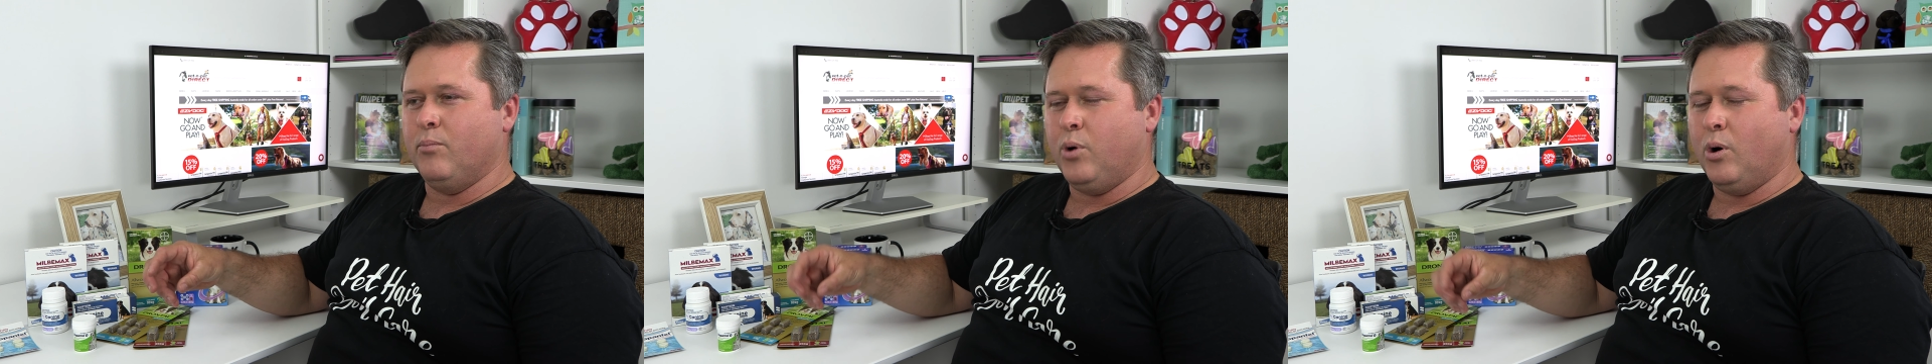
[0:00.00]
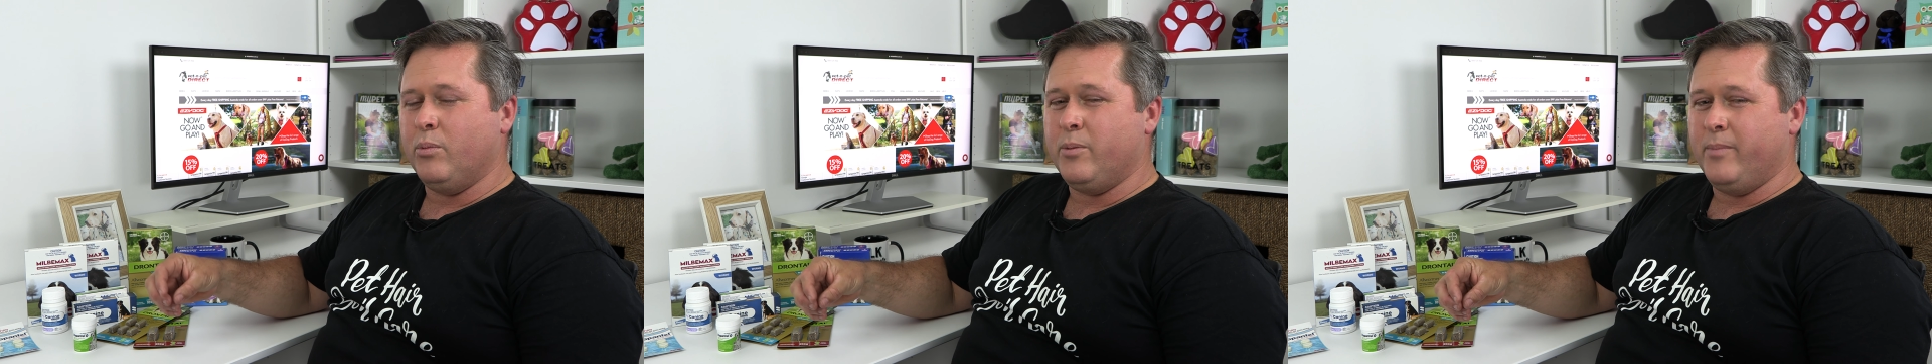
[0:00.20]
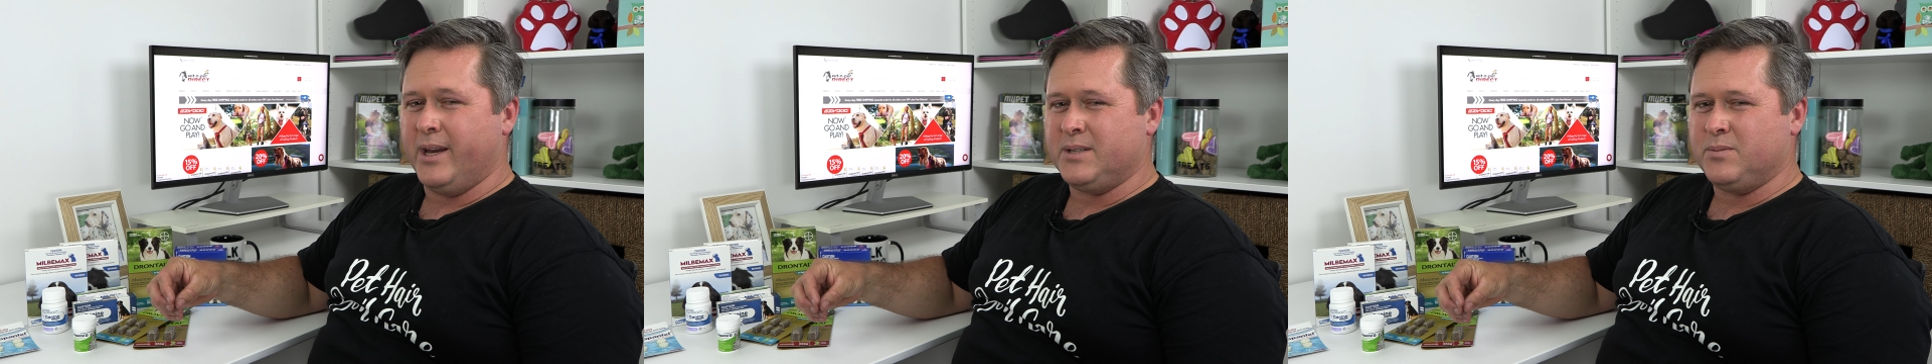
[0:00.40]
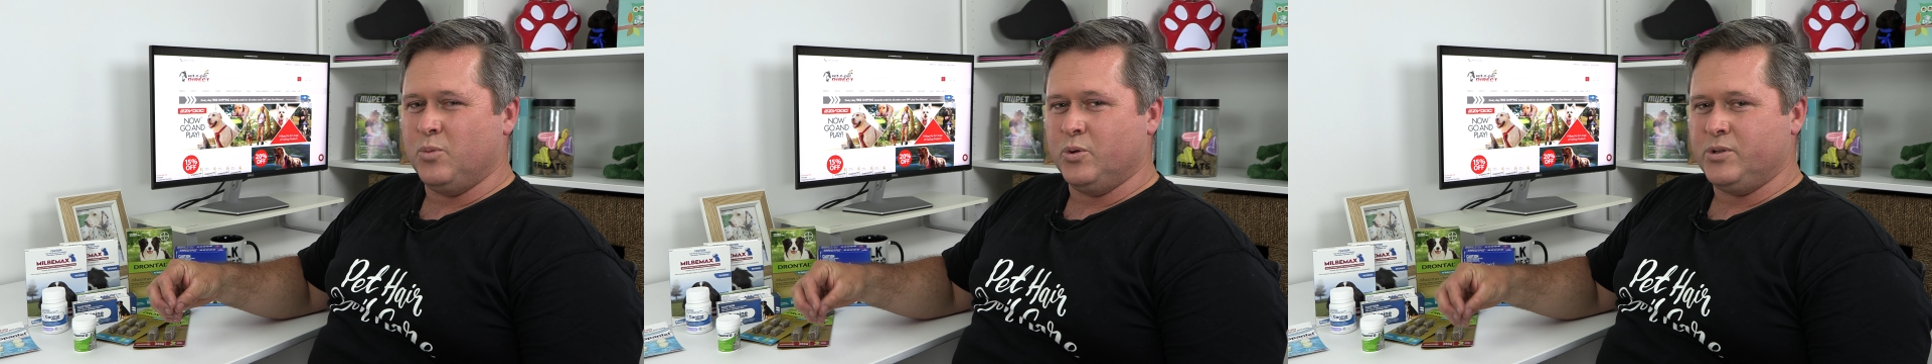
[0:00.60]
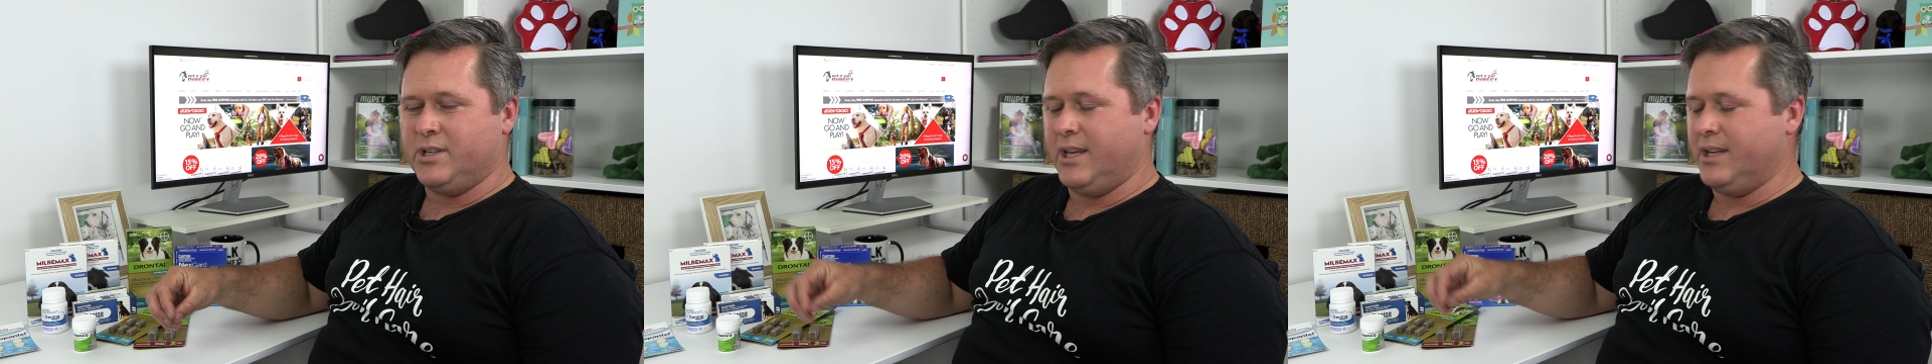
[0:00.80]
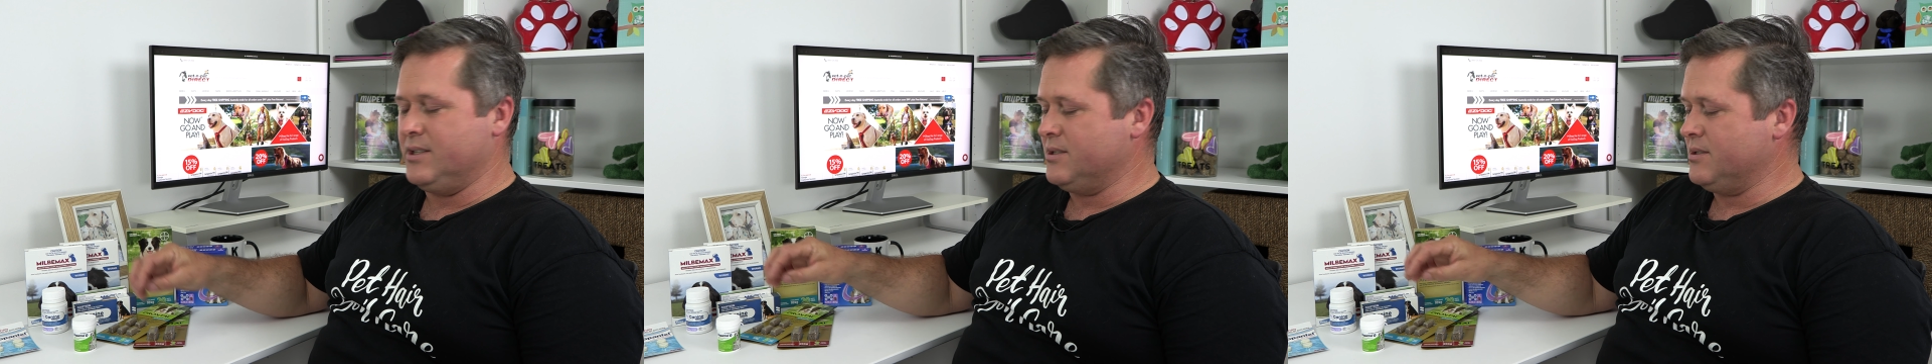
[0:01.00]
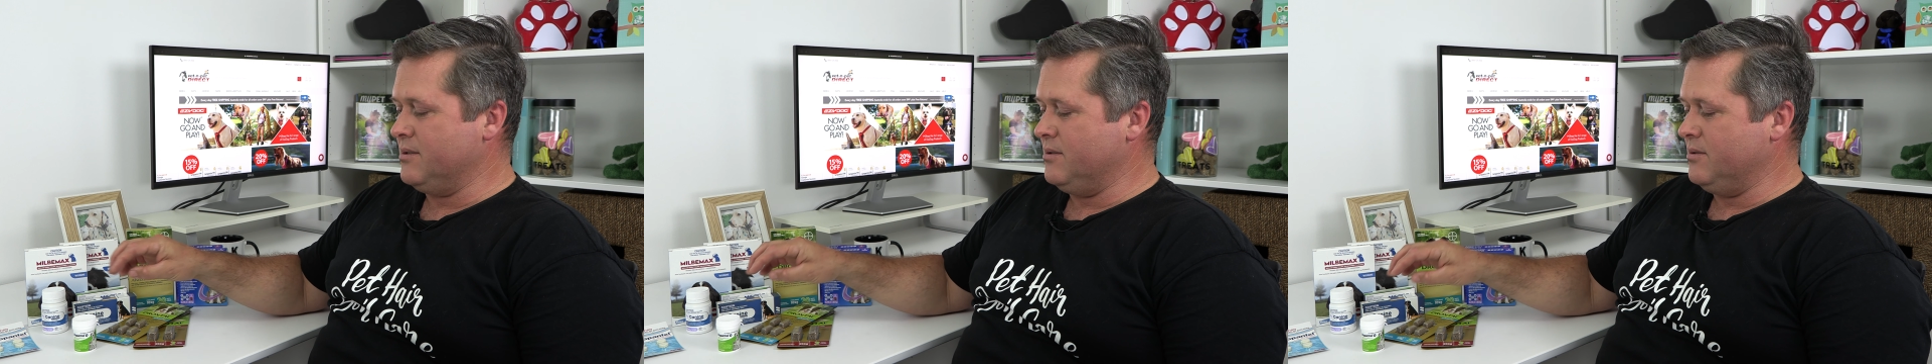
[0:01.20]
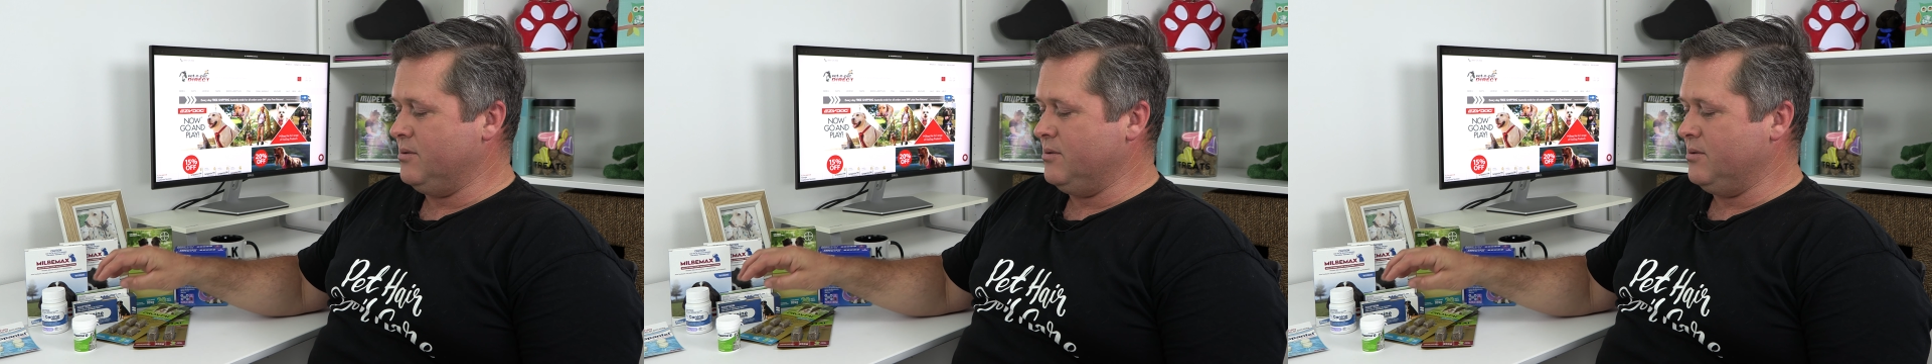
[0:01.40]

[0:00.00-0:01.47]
probably makes more sense